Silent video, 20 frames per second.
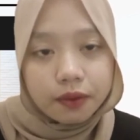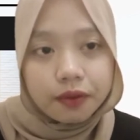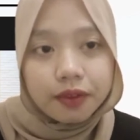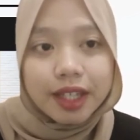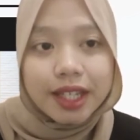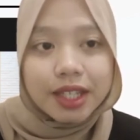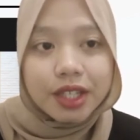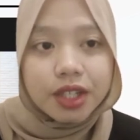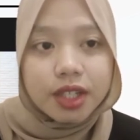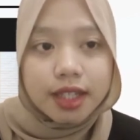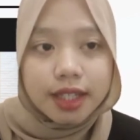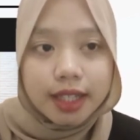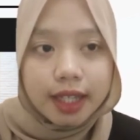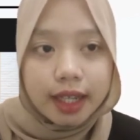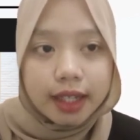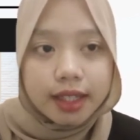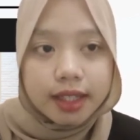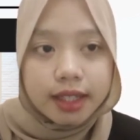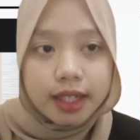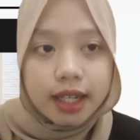each
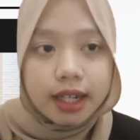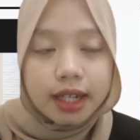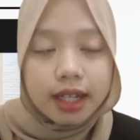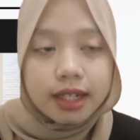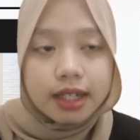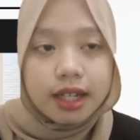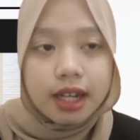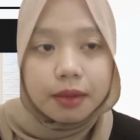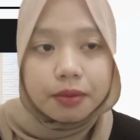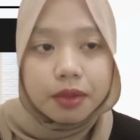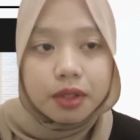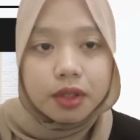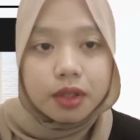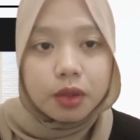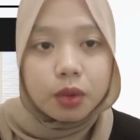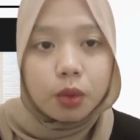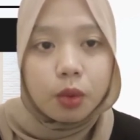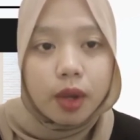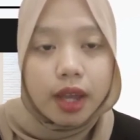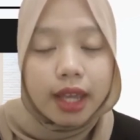text and adapt the
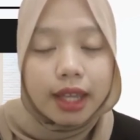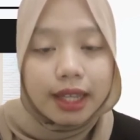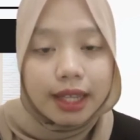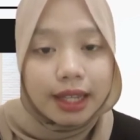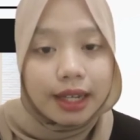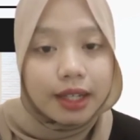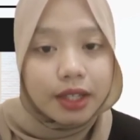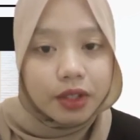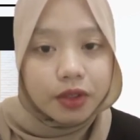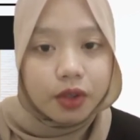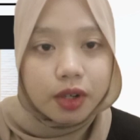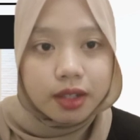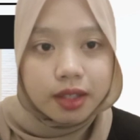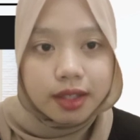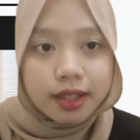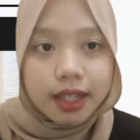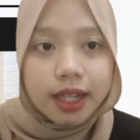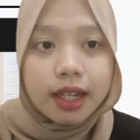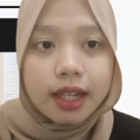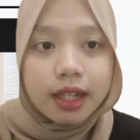way it is
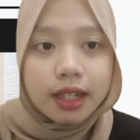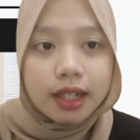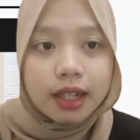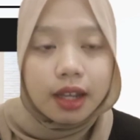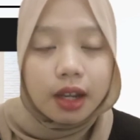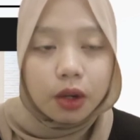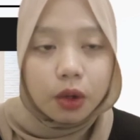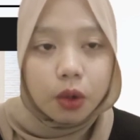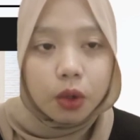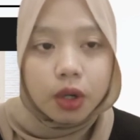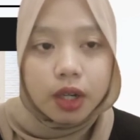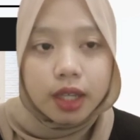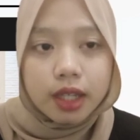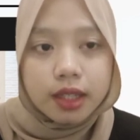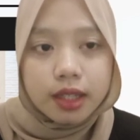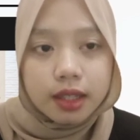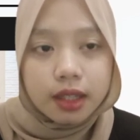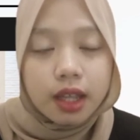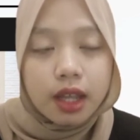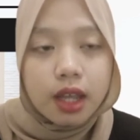translated according